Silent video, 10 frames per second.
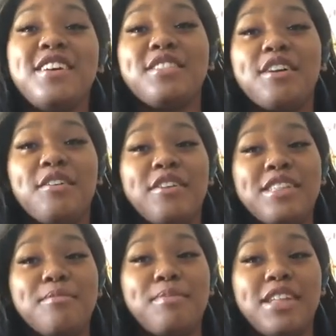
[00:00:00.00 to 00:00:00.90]
So,
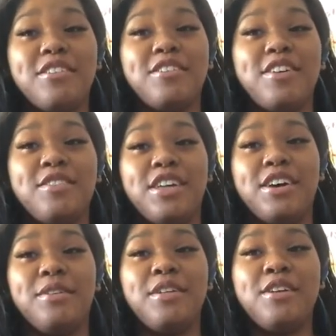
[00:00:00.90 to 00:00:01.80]
in the middle of
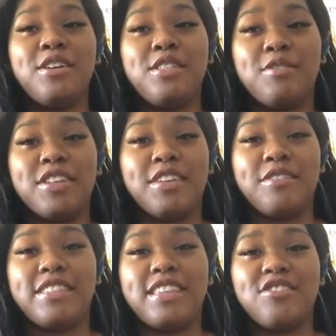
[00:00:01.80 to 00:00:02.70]
the
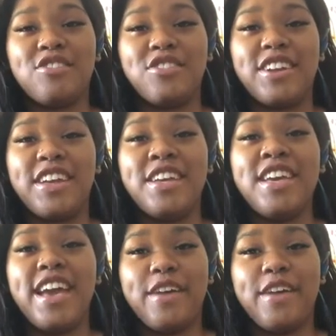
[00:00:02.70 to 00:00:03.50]
20th century,